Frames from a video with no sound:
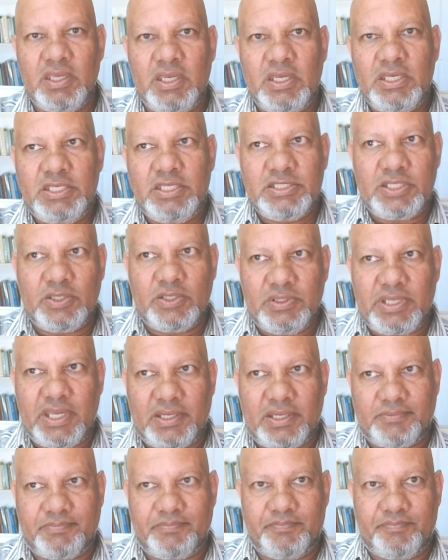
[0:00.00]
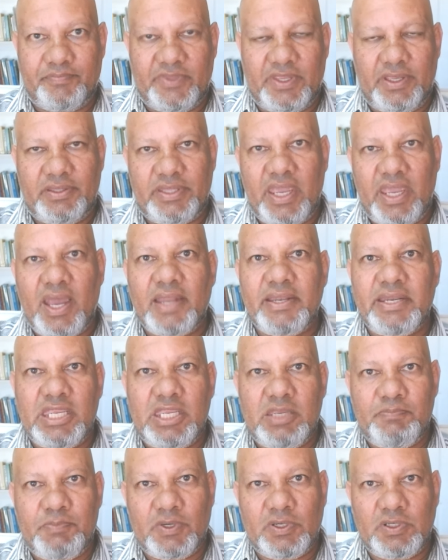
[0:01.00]
so that they are
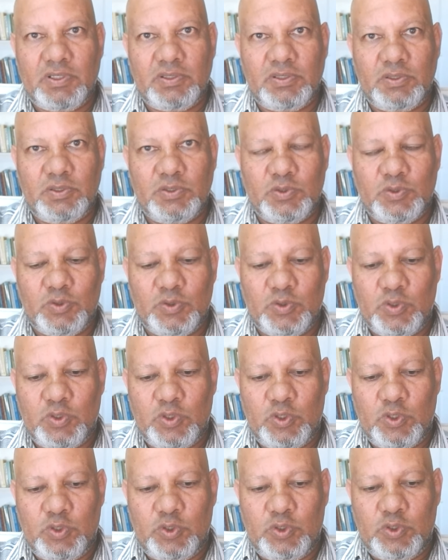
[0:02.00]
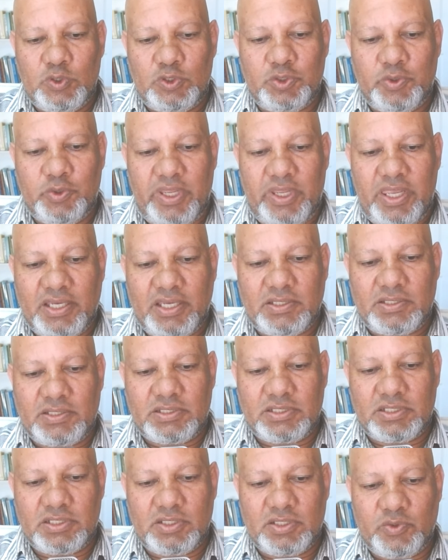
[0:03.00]
unable to
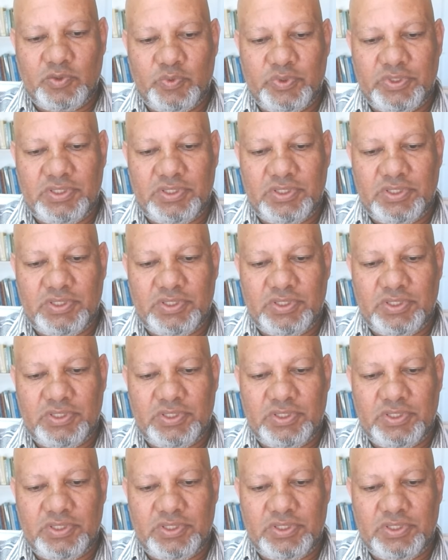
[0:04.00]
act with